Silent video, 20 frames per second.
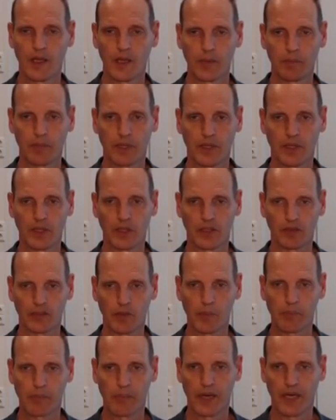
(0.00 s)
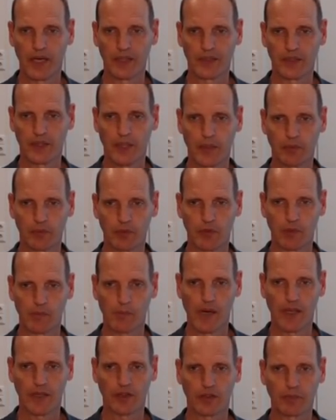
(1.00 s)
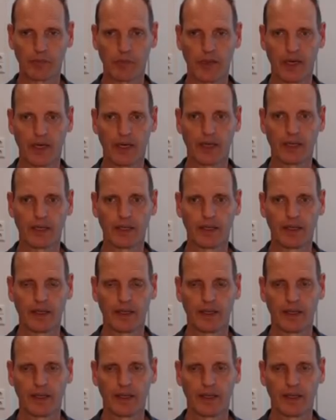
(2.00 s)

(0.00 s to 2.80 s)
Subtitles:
Because pi times 1 minus pi